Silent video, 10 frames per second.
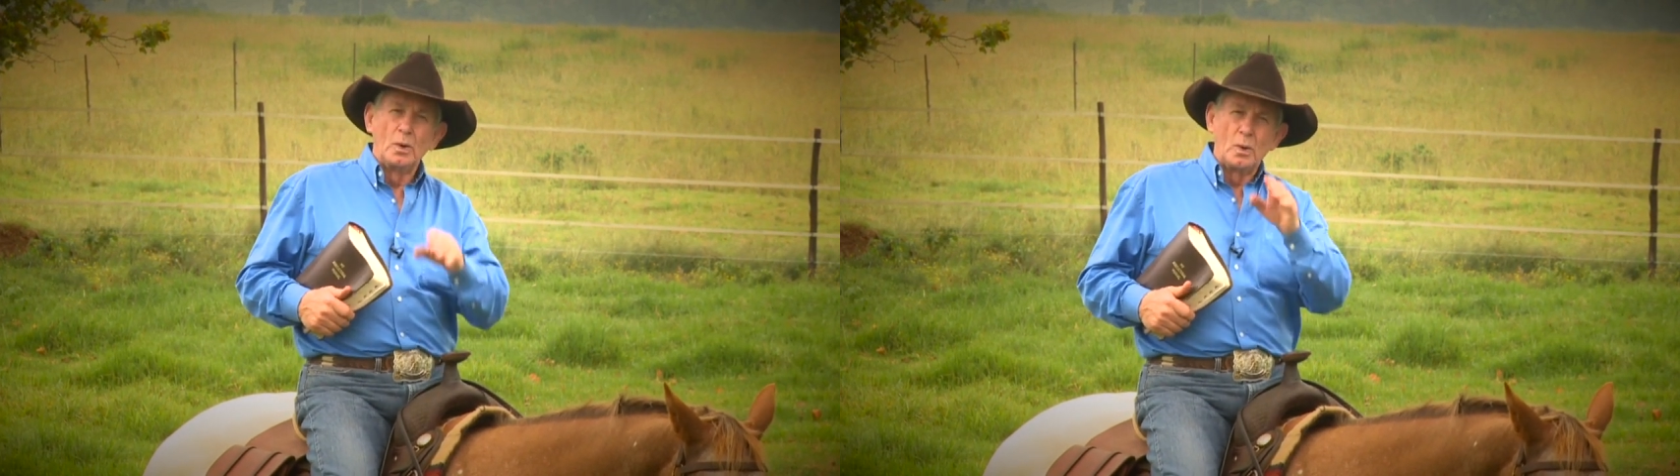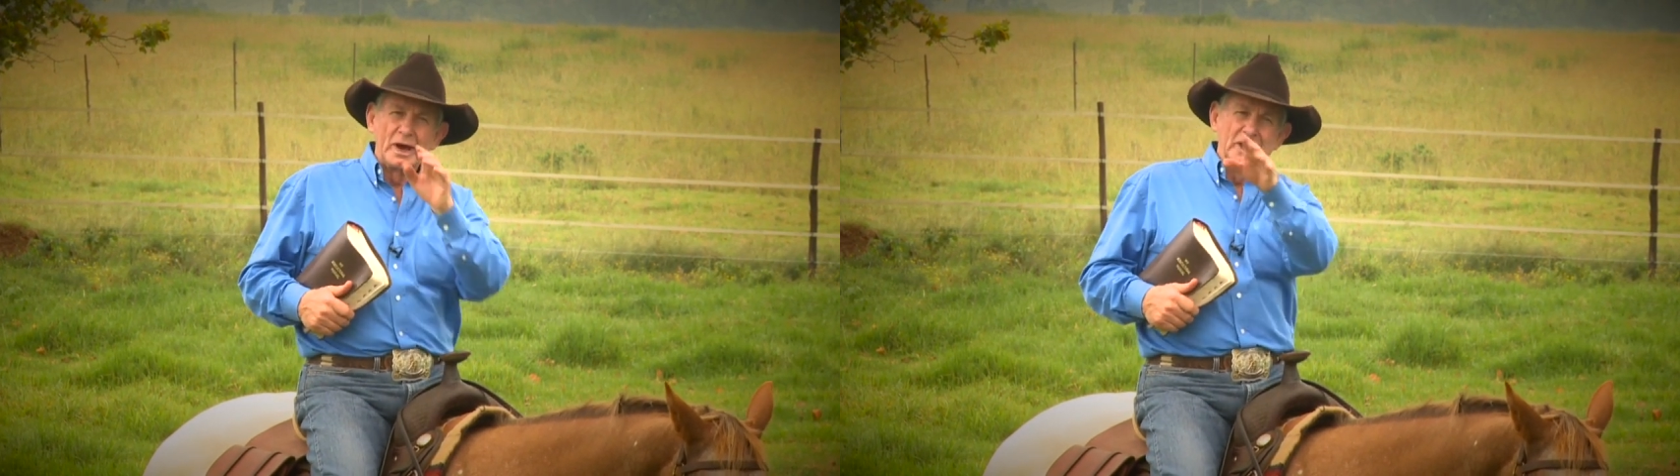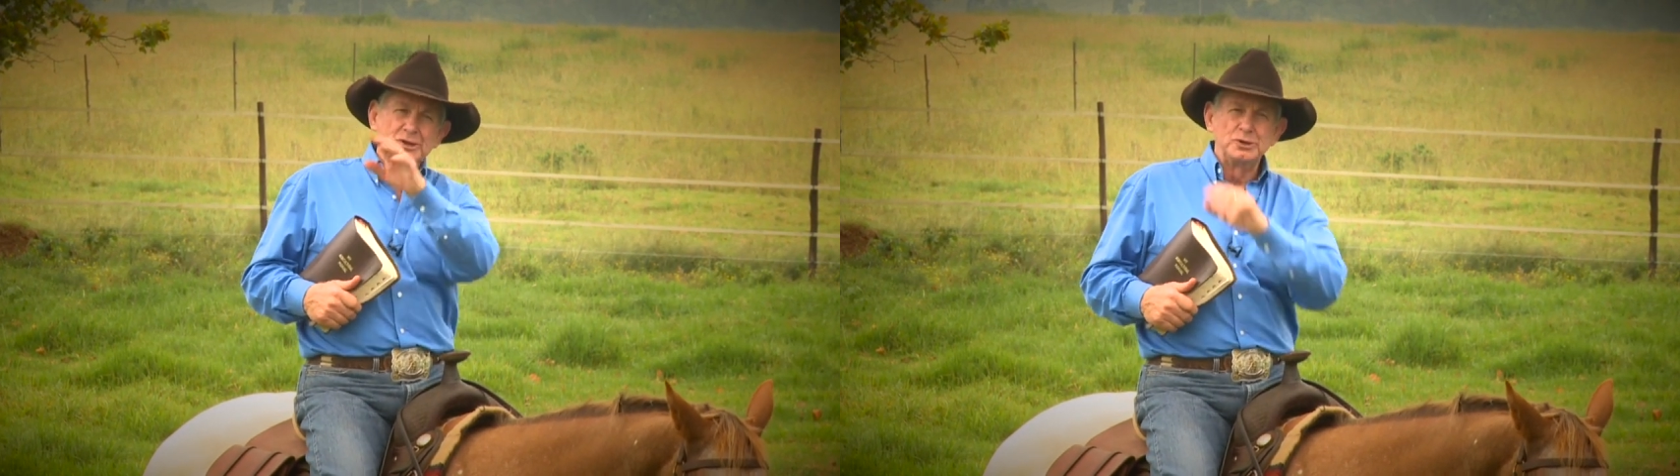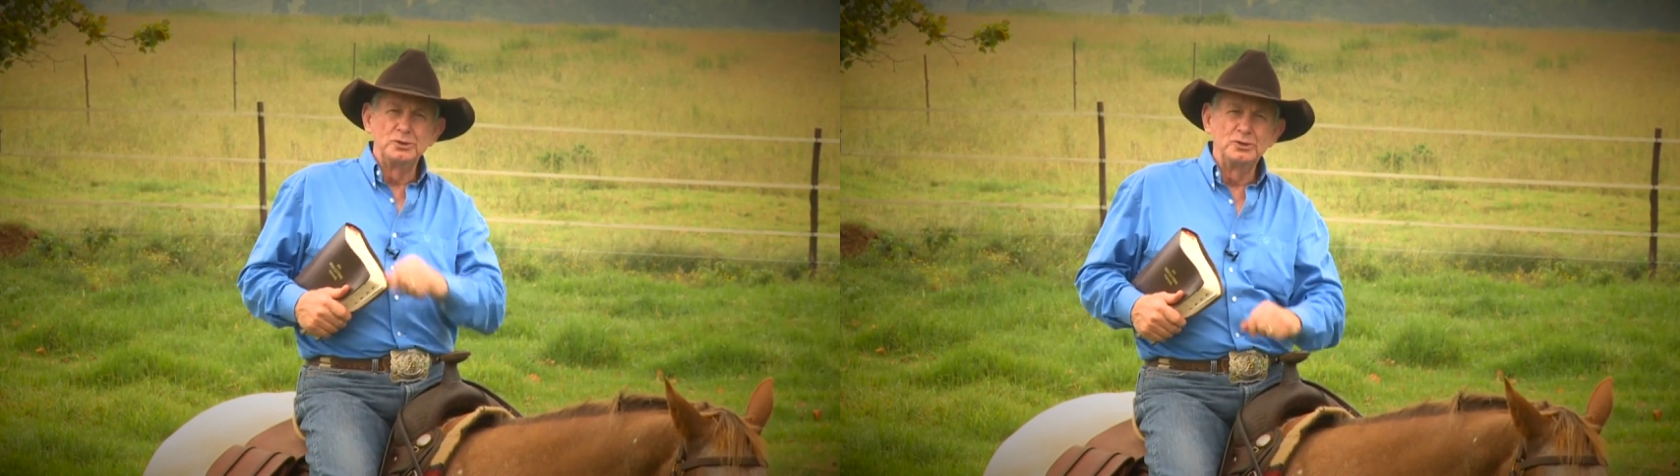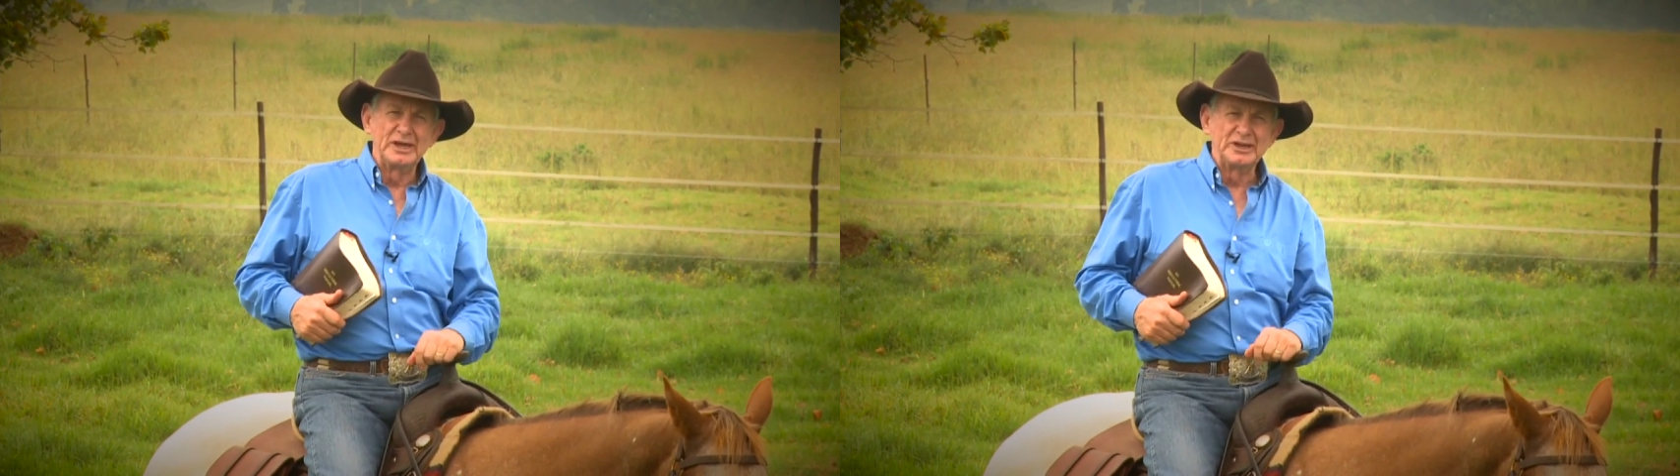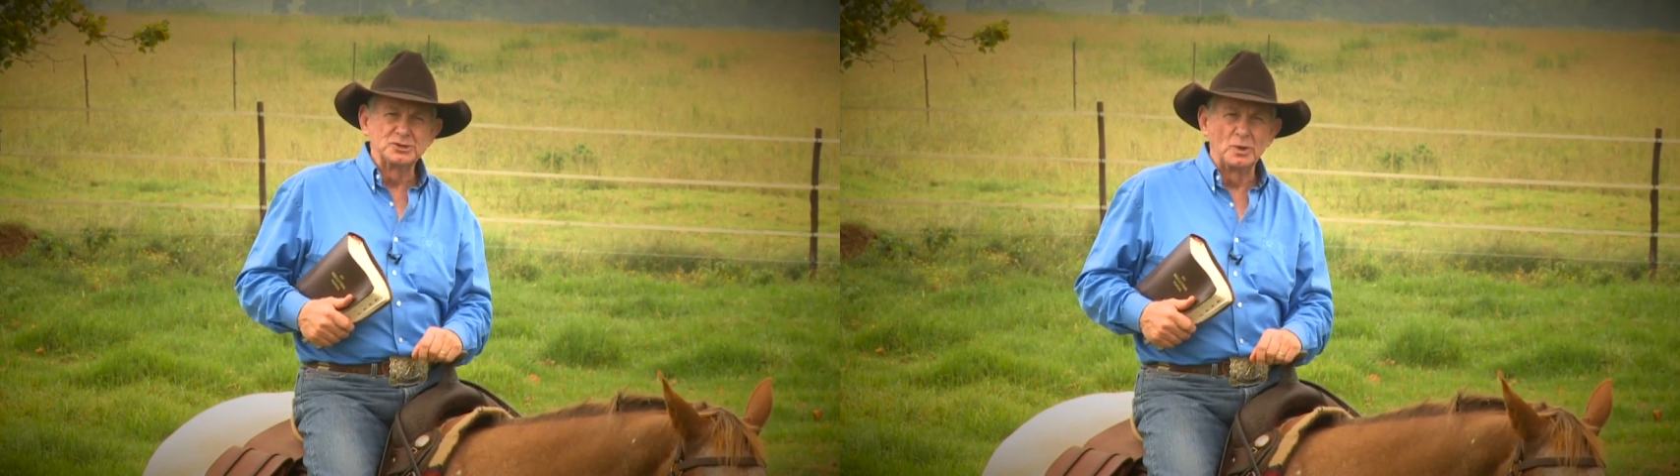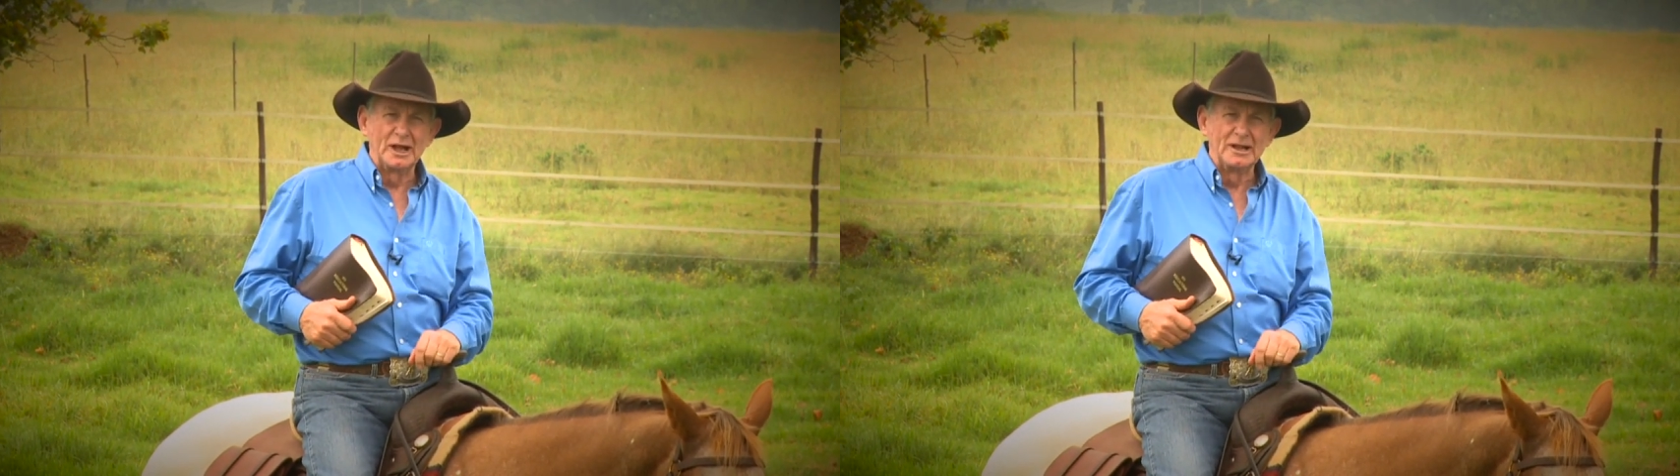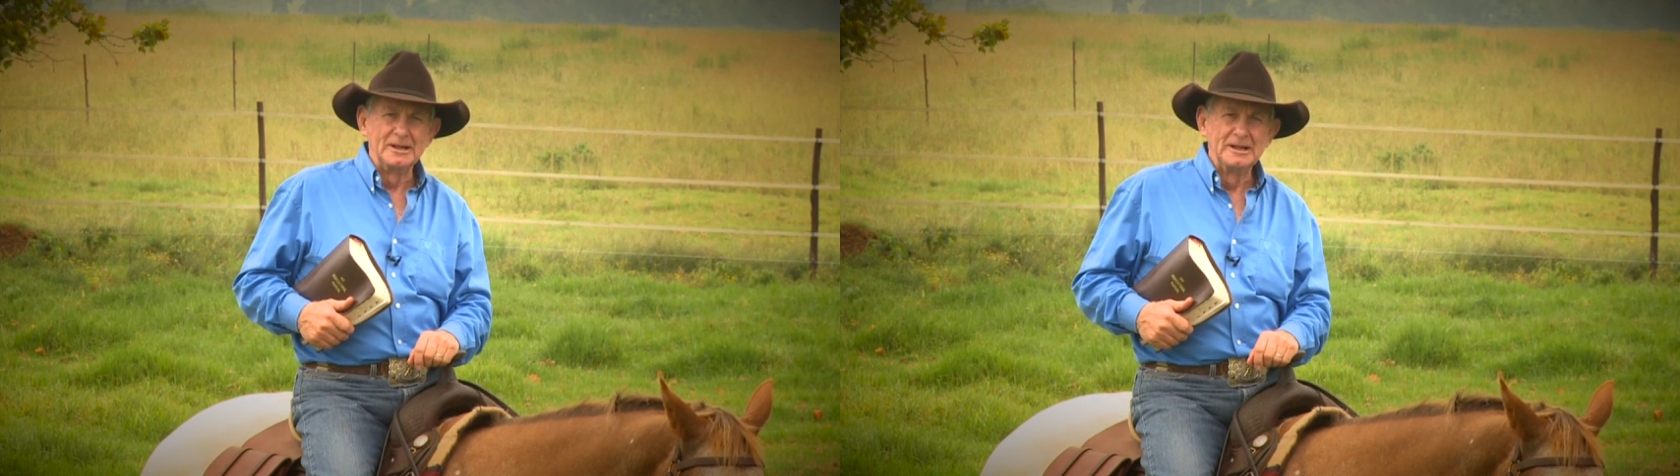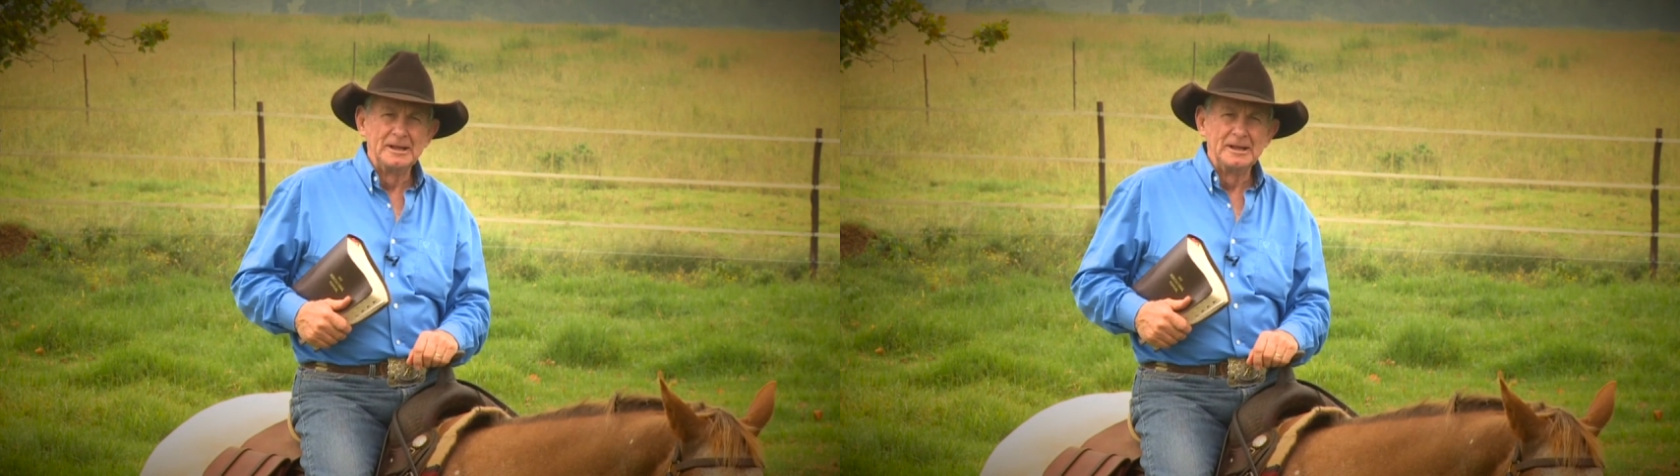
Why don't you do that as well?